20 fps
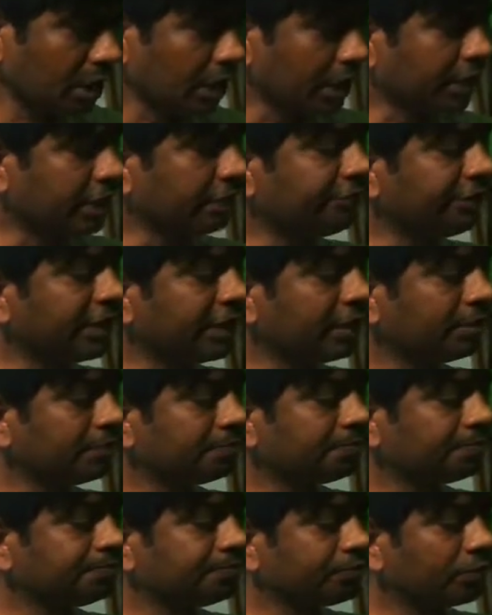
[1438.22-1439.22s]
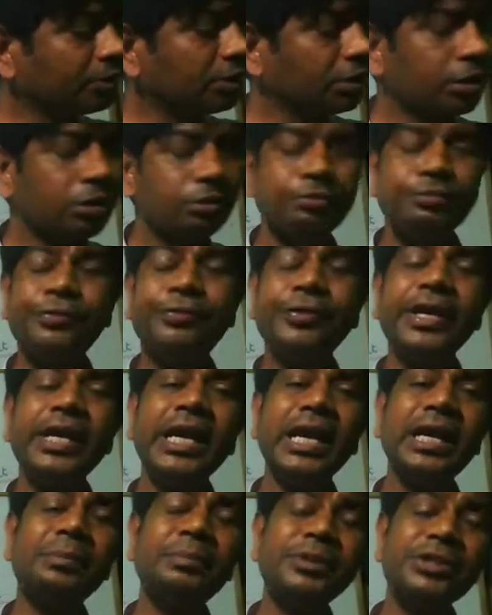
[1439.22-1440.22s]
giving free
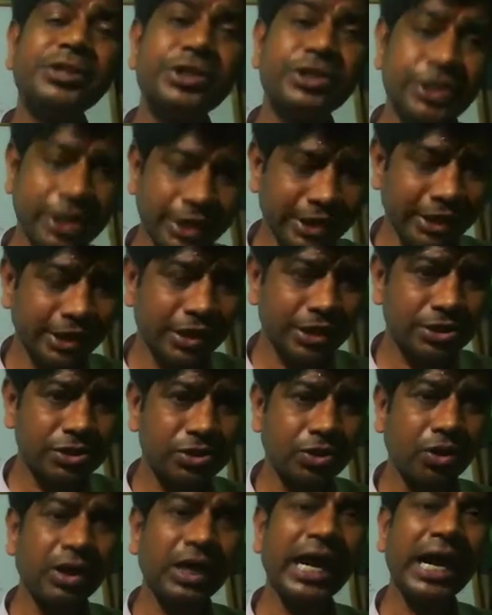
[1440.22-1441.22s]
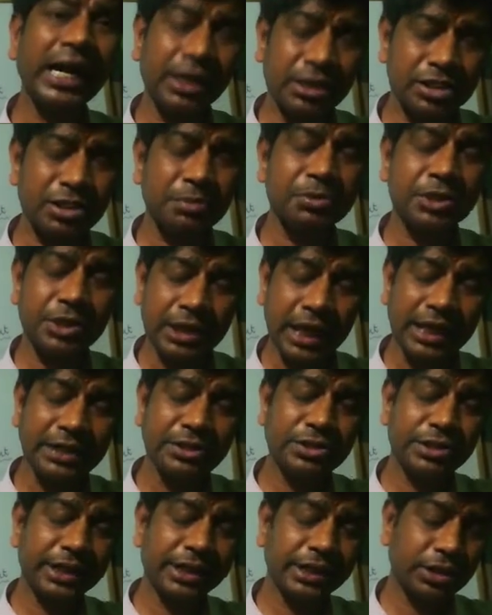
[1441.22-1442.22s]
LPG cylinders or at a
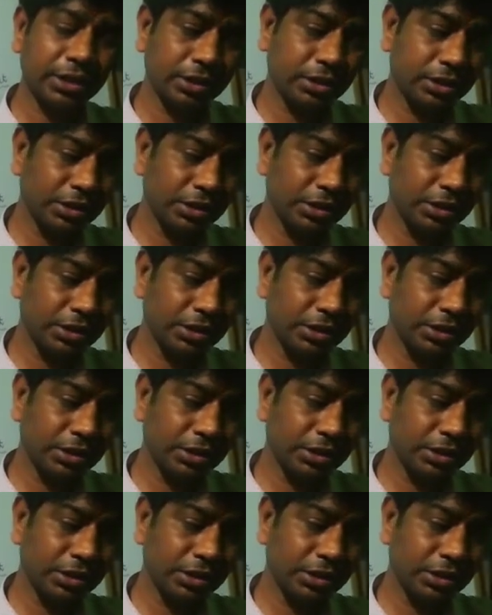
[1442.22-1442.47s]
subsidized rate